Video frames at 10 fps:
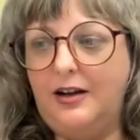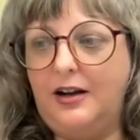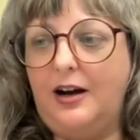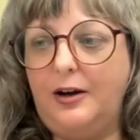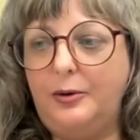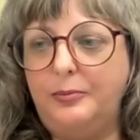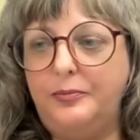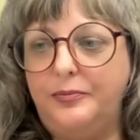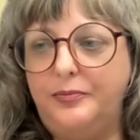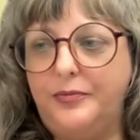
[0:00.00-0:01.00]

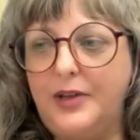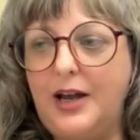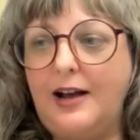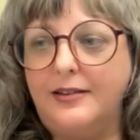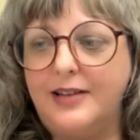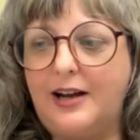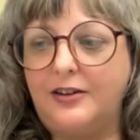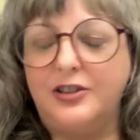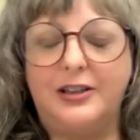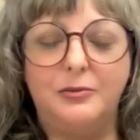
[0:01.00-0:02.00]
has
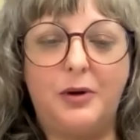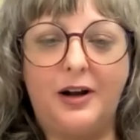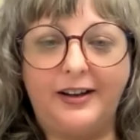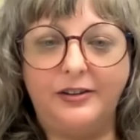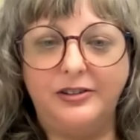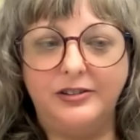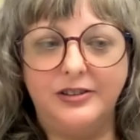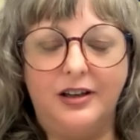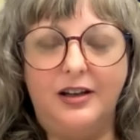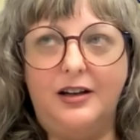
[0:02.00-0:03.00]
actually compiled
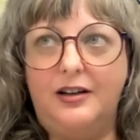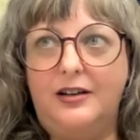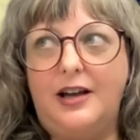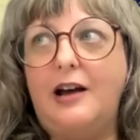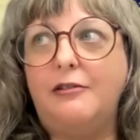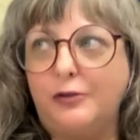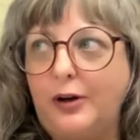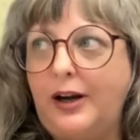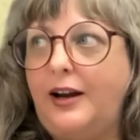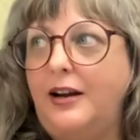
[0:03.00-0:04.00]

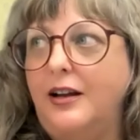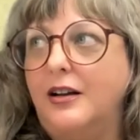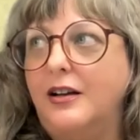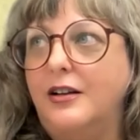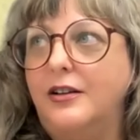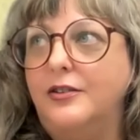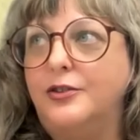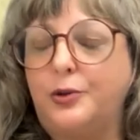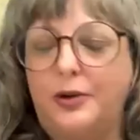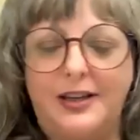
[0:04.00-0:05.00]
every
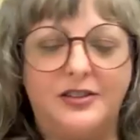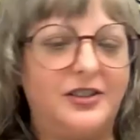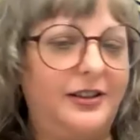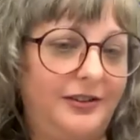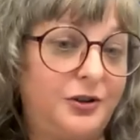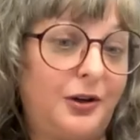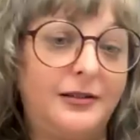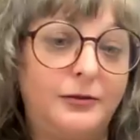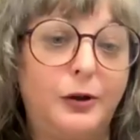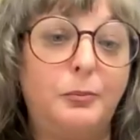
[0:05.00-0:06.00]
story that she illustrated
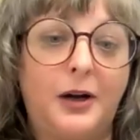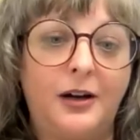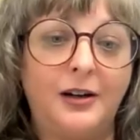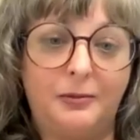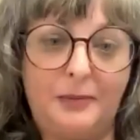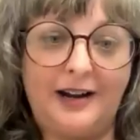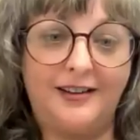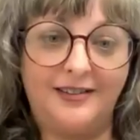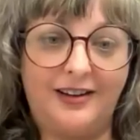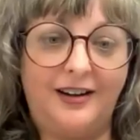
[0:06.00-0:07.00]
for Puck
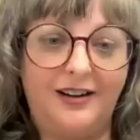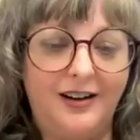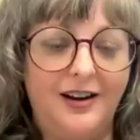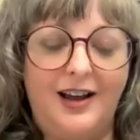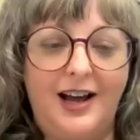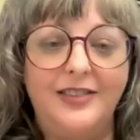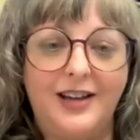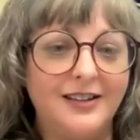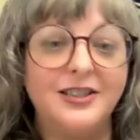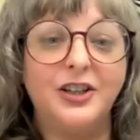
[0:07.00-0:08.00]
magazine. And
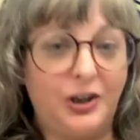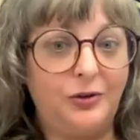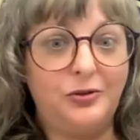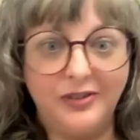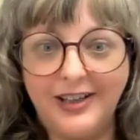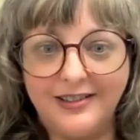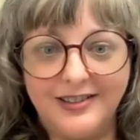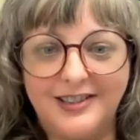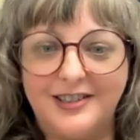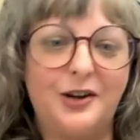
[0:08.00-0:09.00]
that's a huge
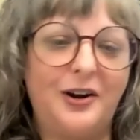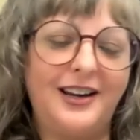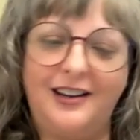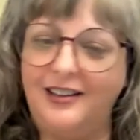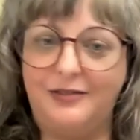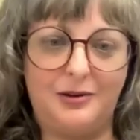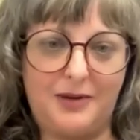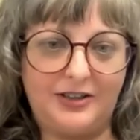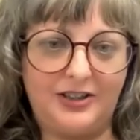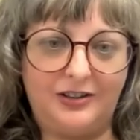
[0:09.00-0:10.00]
list. So I can't even
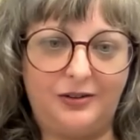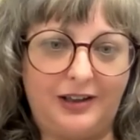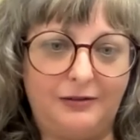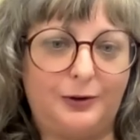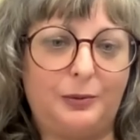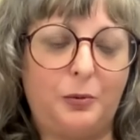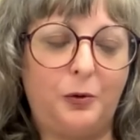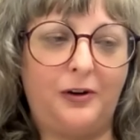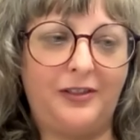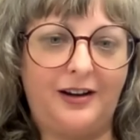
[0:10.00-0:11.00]
imagine doing it for
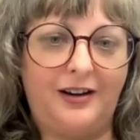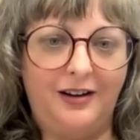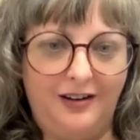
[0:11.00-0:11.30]
more than